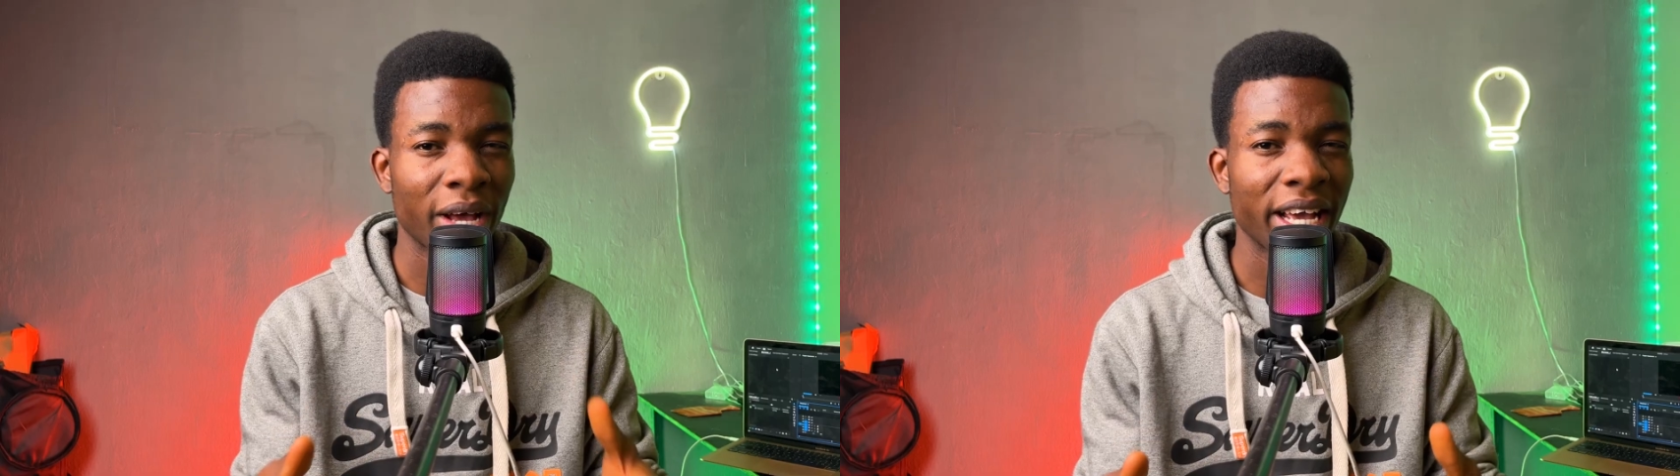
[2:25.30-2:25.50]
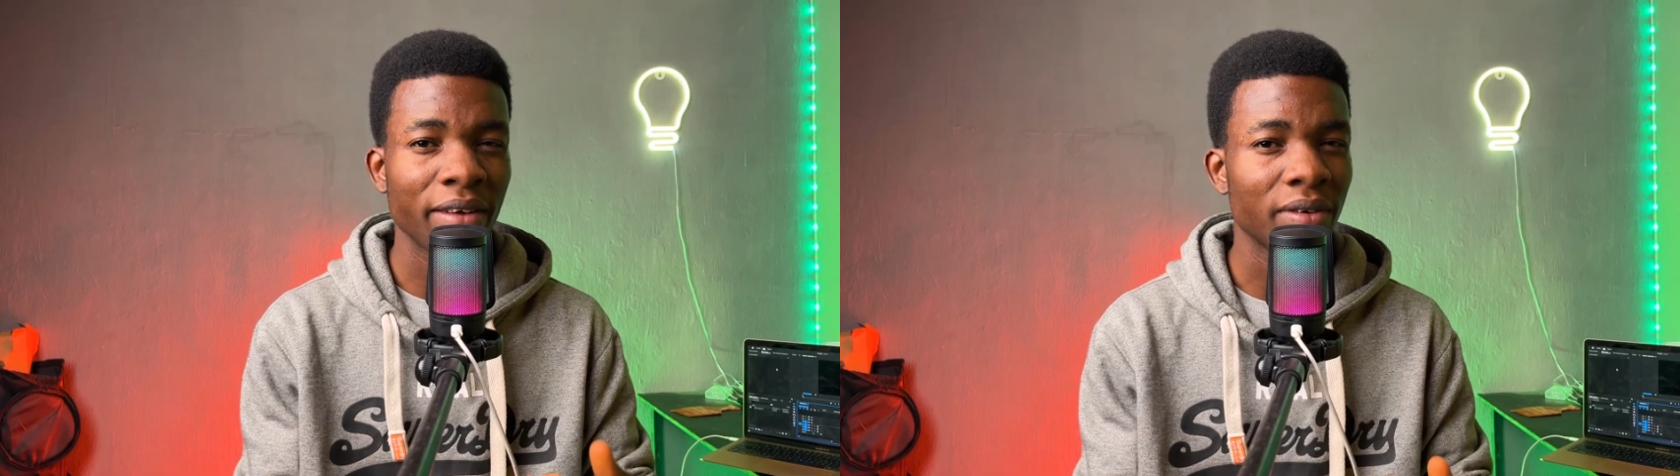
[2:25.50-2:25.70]

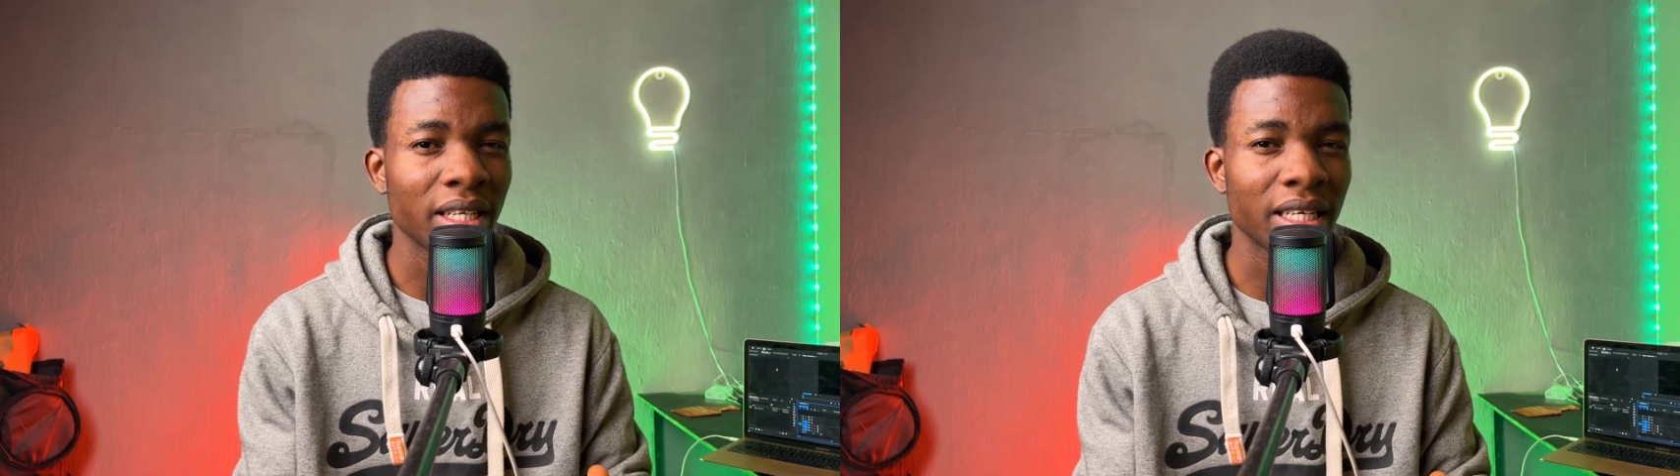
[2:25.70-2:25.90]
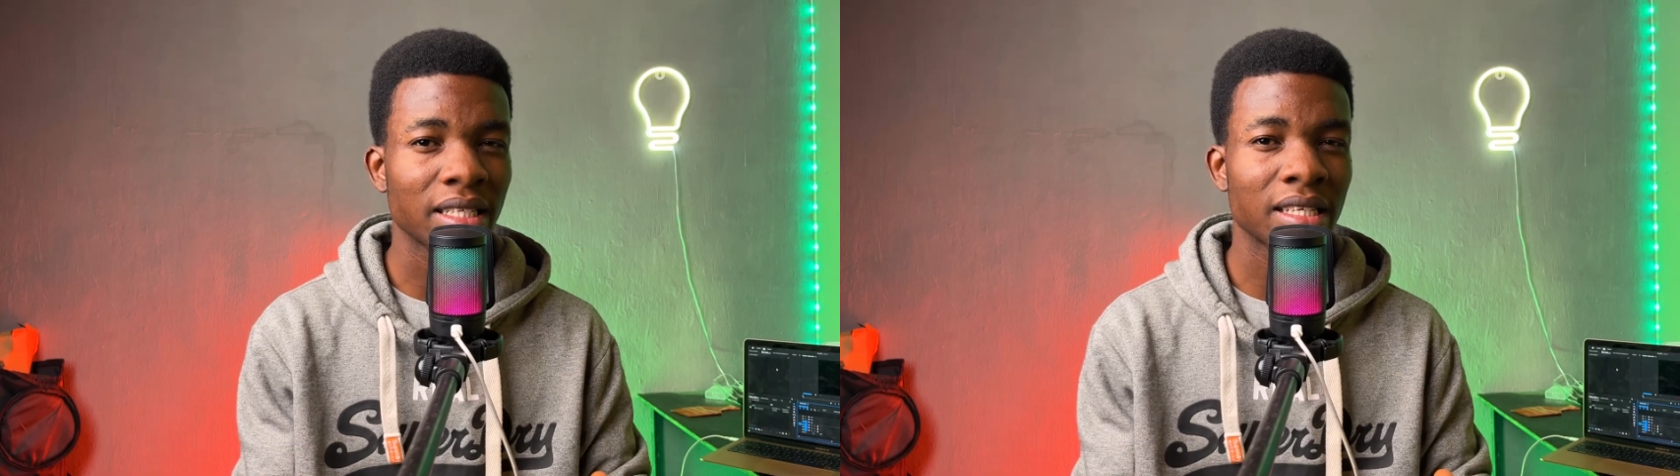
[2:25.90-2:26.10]
pay for
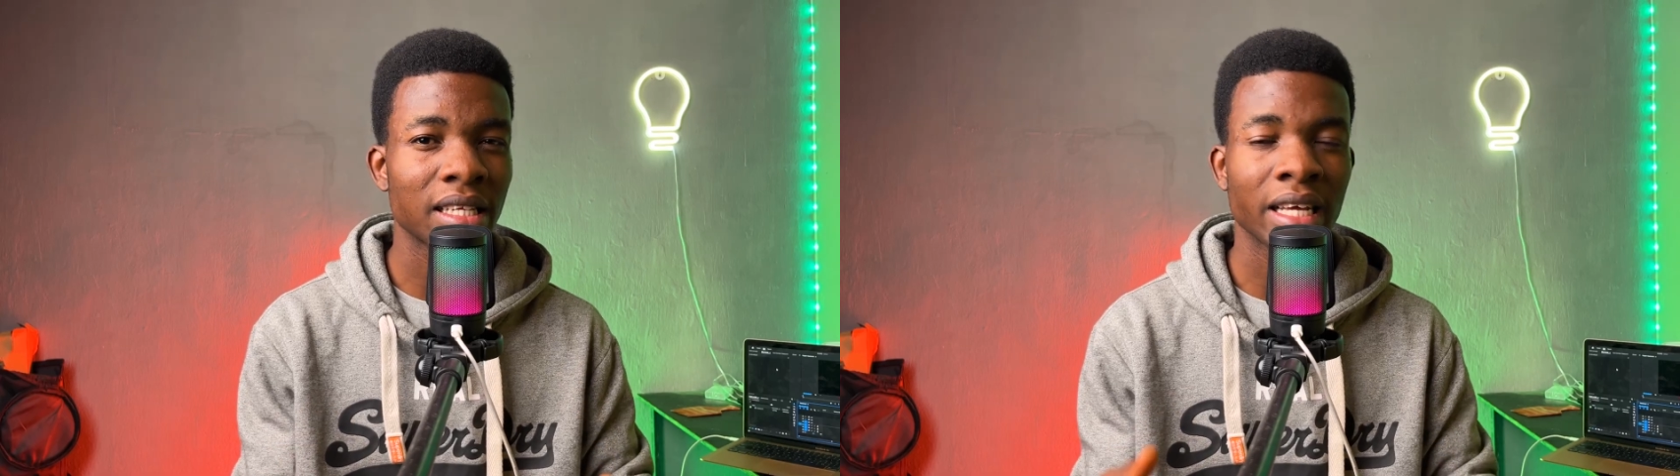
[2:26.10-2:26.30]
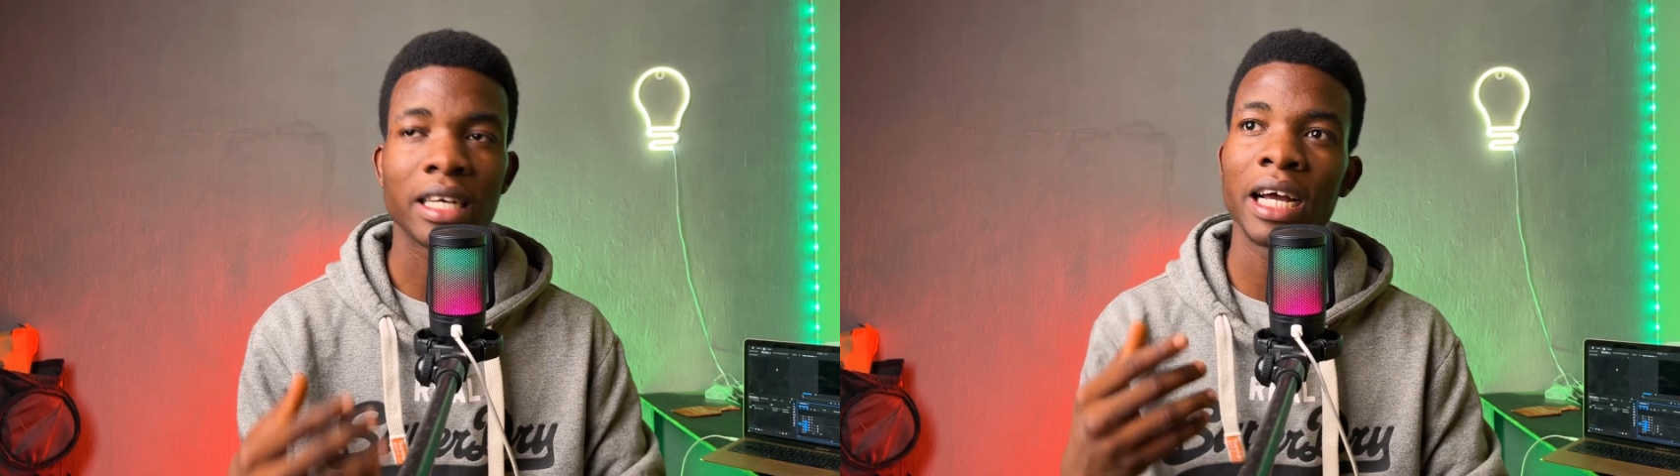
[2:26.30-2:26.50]
this? Like,